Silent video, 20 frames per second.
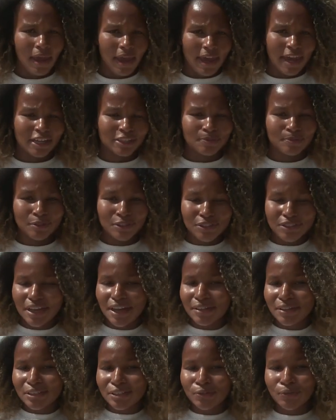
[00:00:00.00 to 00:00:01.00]
Experts
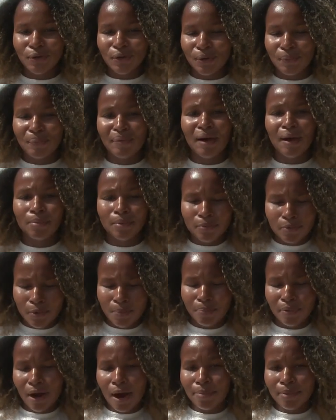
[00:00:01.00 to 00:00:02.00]
say this cricket problem will
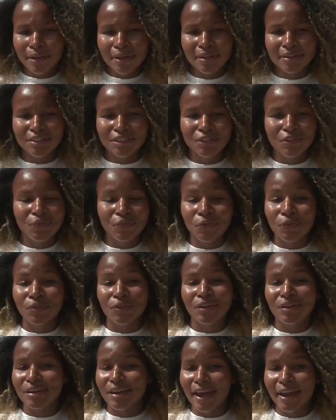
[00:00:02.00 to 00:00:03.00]
probably continue for
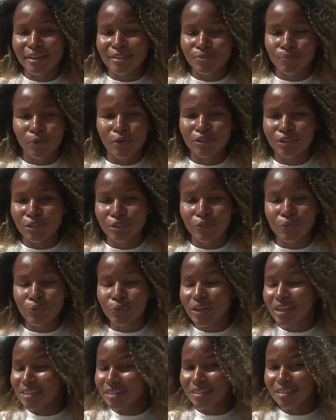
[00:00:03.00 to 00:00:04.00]
the next one to two weeks